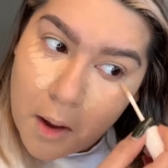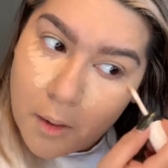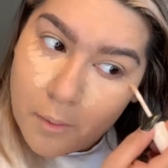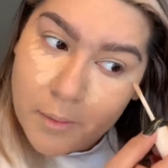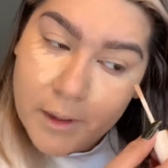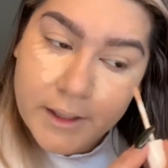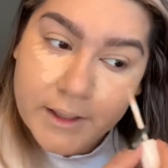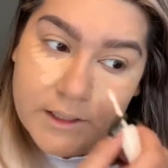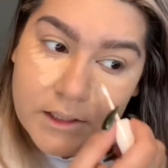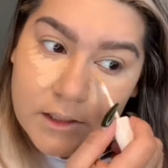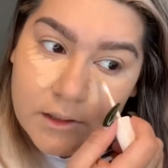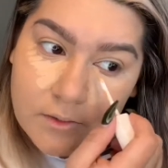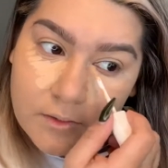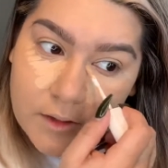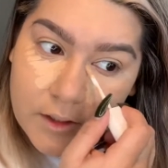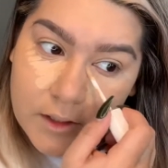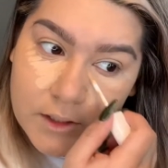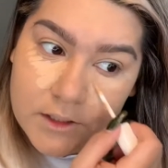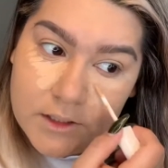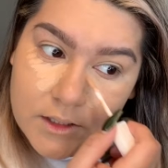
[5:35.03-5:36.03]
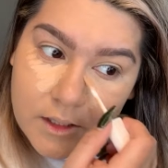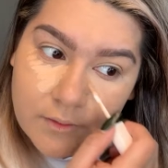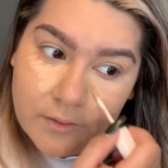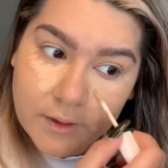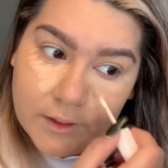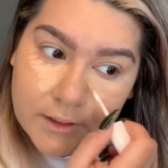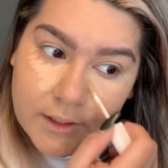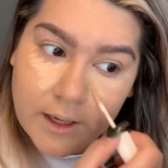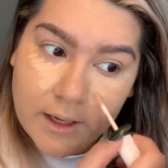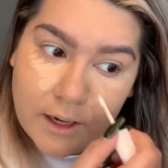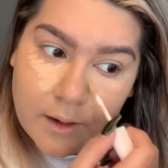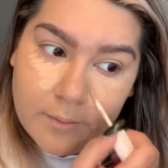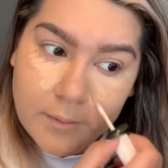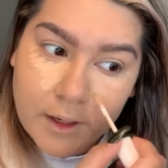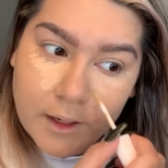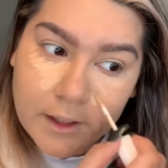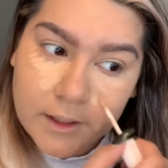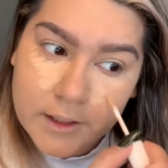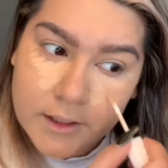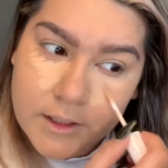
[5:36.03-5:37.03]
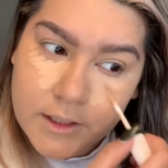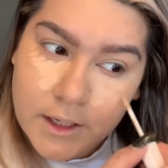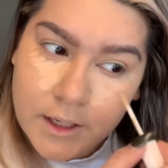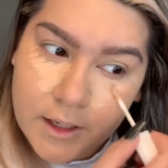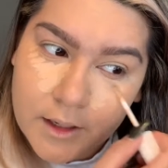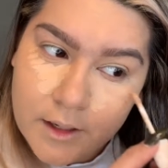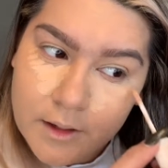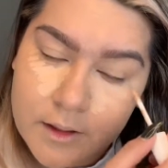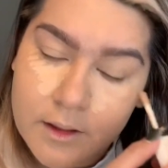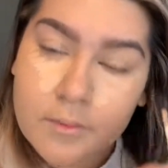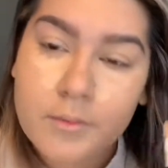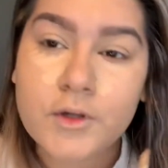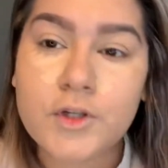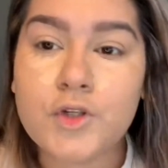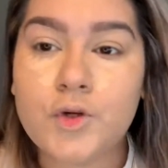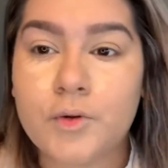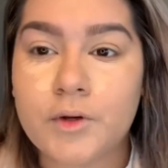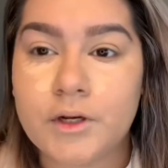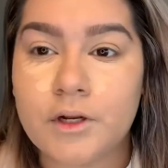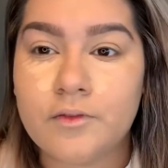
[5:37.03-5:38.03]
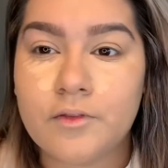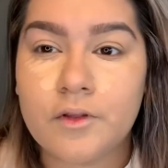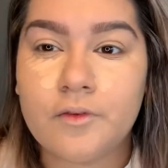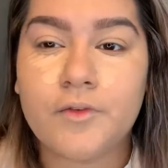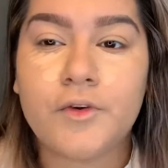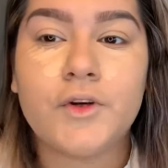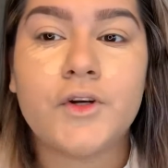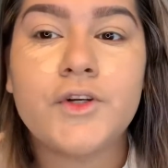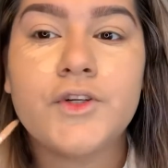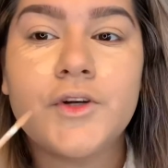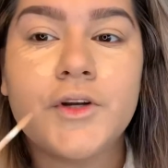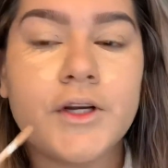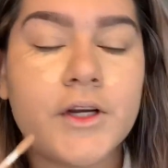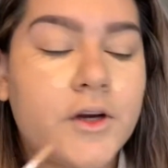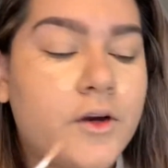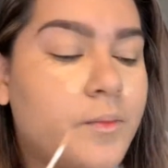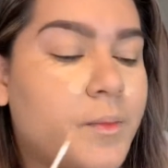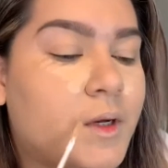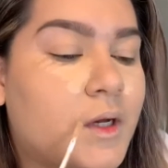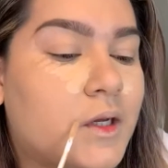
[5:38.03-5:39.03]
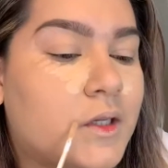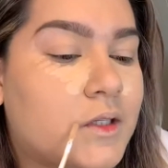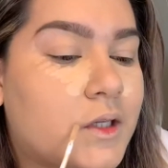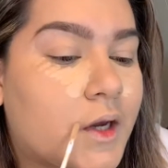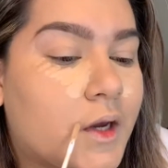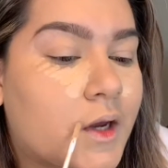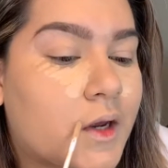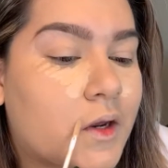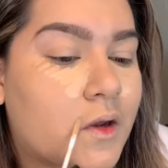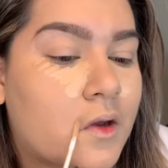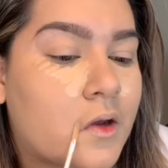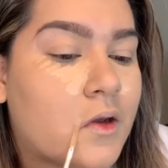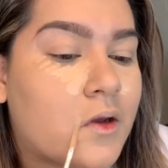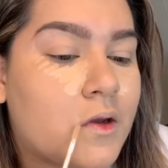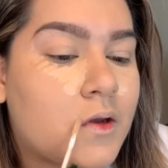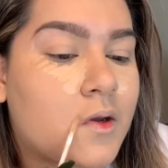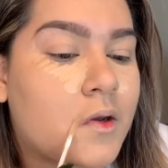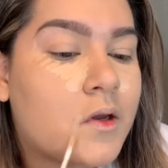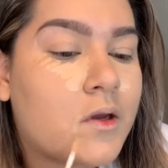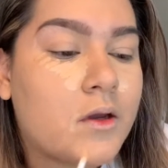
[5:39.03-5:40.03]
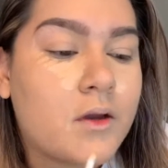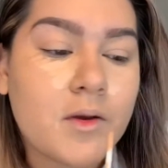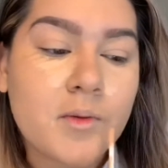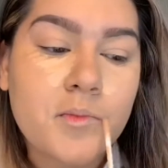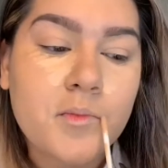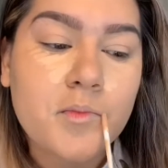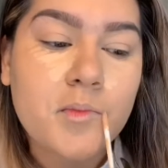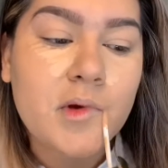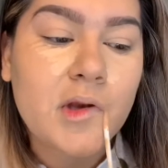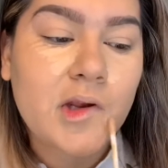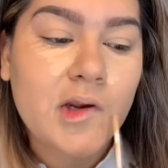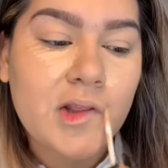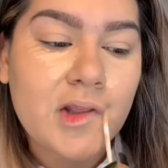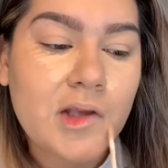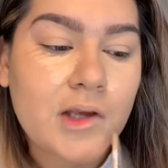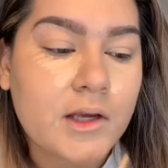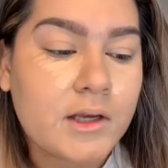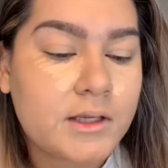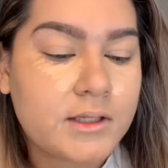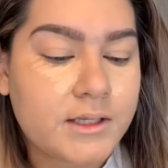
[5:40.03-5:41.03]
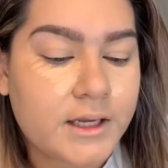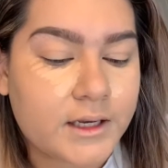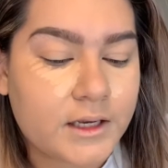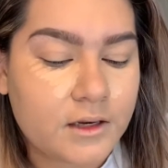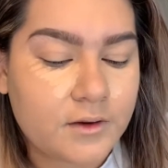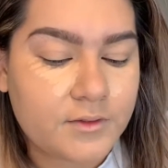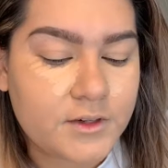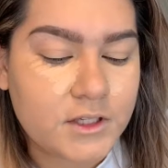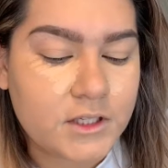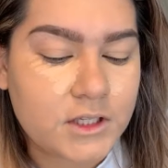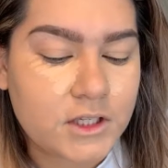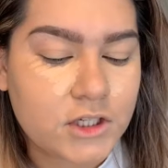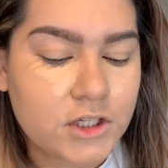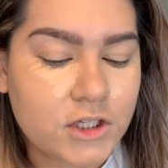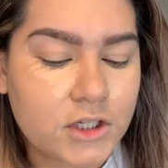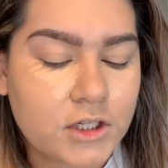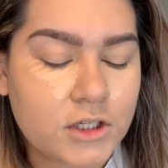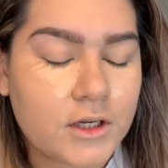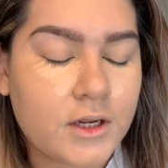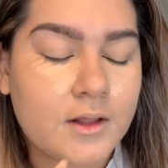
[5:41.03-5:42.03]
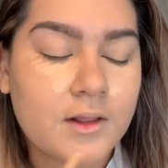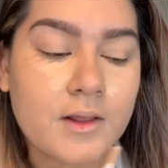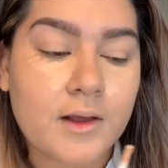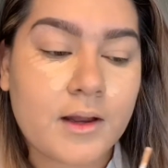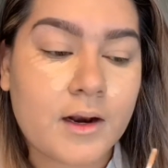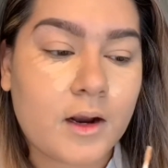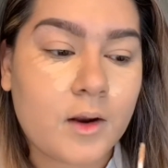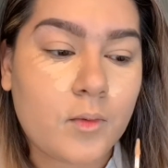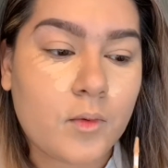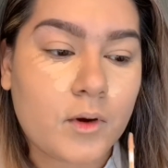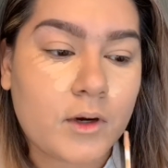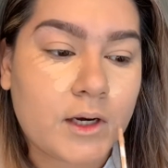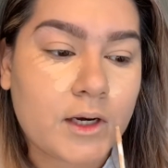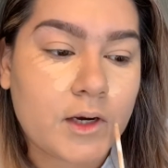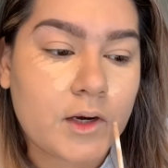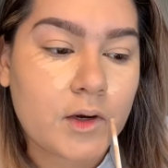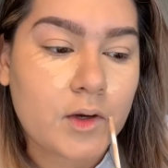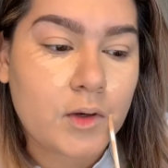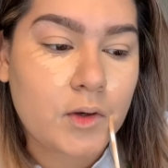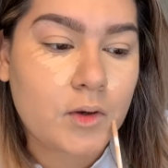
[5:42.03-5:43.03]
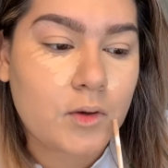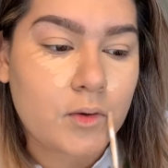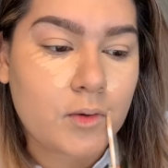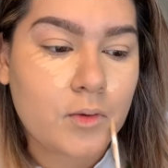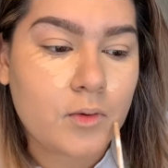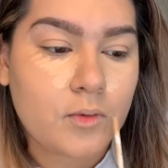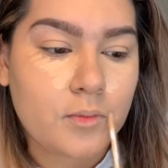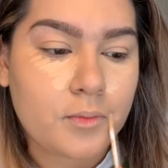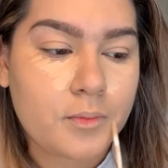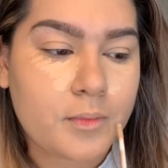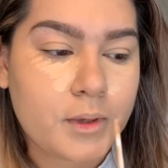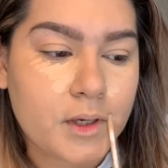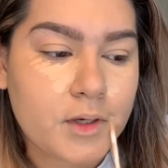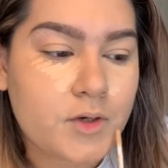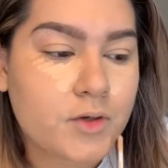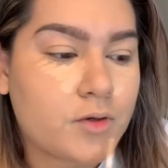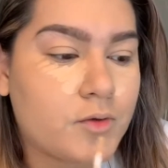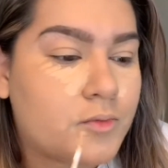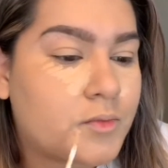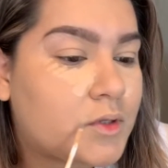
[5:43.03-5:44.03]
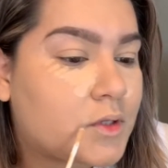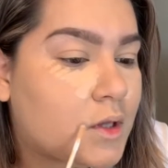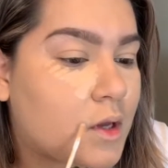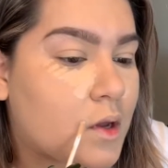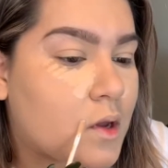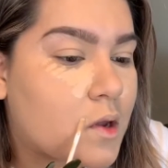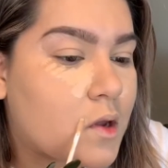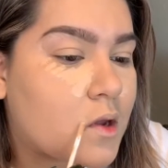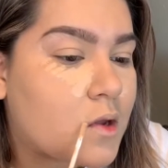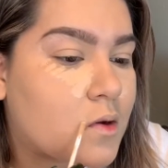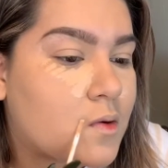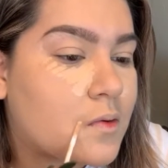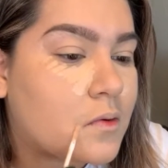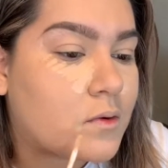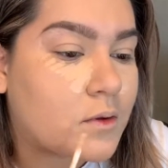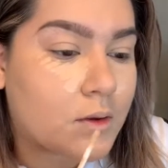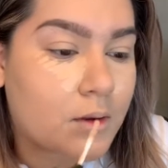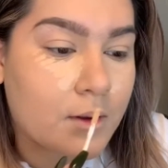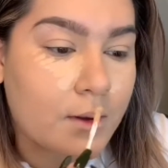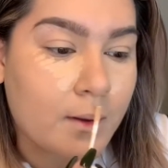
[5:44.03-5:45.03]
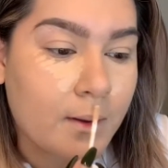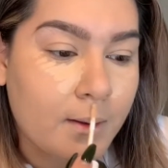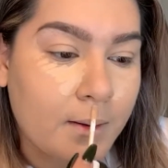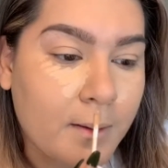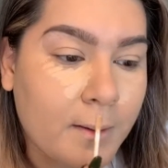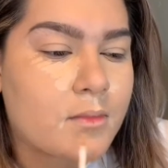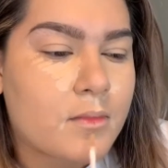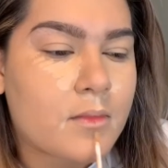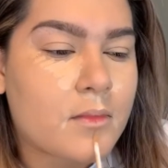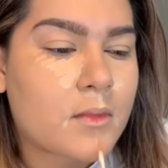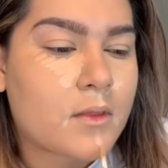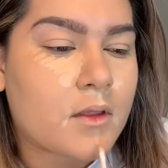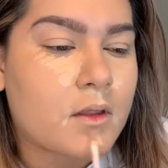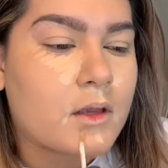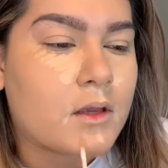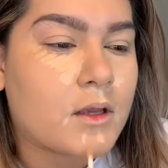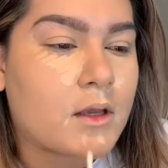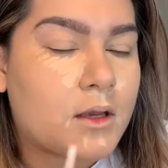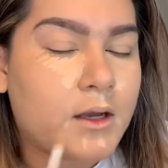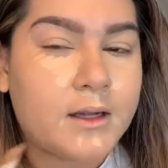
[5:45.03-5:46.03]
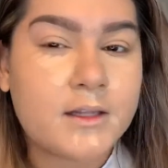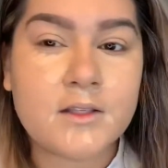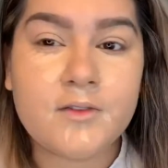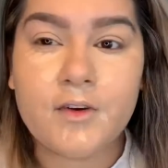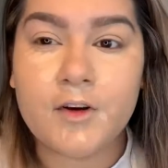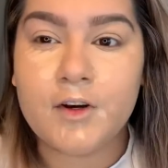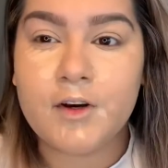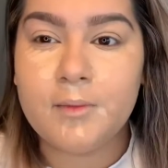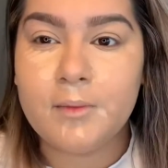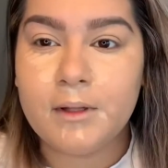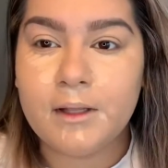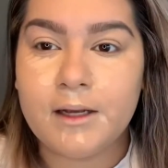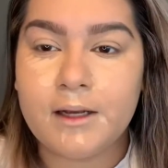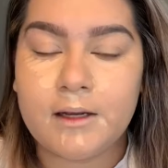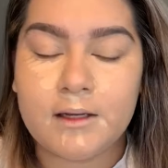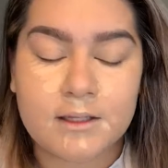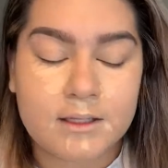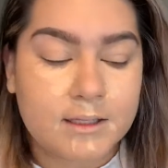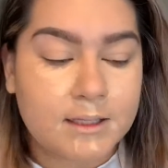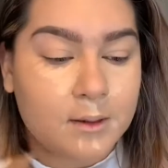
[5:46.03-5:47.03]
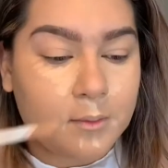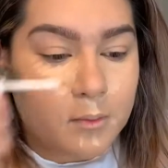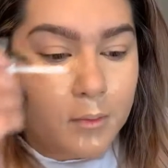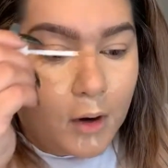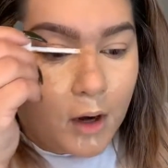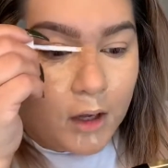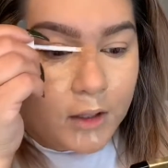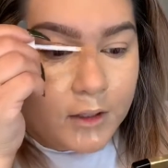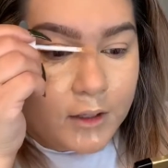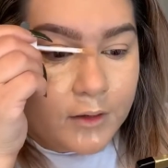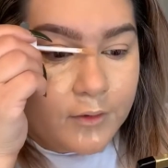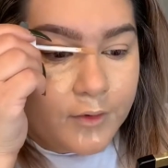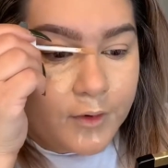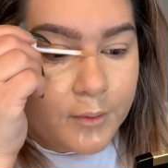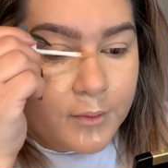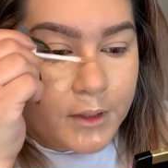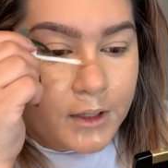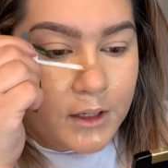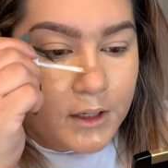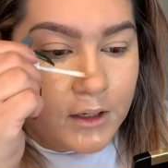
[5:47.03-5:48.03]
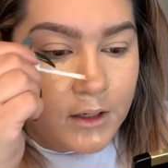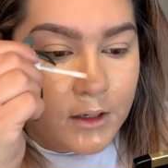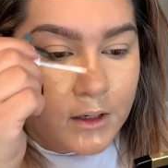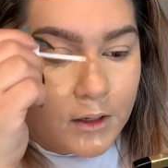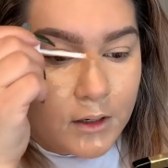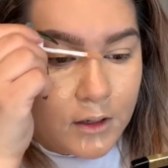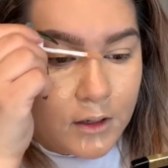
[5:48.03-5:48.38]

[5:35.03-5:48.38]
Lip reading: my TV and stuff like that. I'm not gonna take the majority of the furniture in here because I made the executive decision that I wanted a new bedroom set. It's very like symbolic for me